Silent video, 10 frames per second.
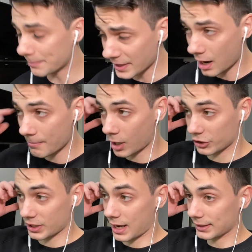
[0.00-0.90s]
it up,
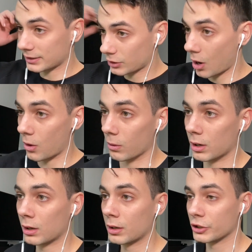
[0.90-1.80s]
Martial. Let's go.
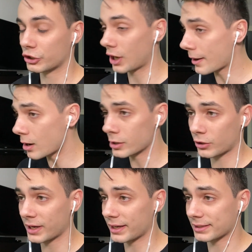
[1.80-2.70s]
Shut all your
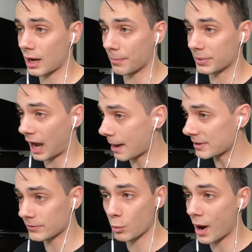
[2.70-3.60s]
critics up. I'm
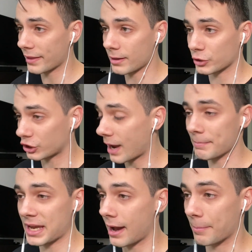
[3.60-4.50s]
even one of them. Shut
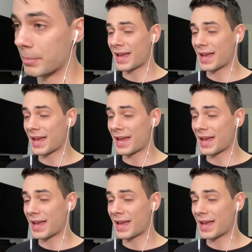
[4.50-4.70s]
me up.